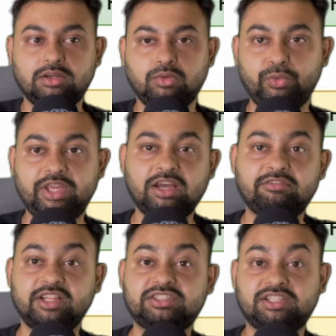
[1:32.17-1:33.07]
we have
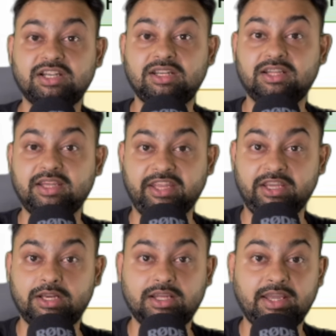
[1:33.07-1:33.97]
reached till
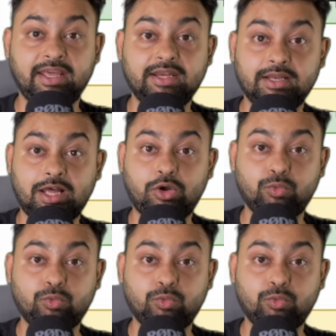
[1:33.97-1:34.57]
here, and now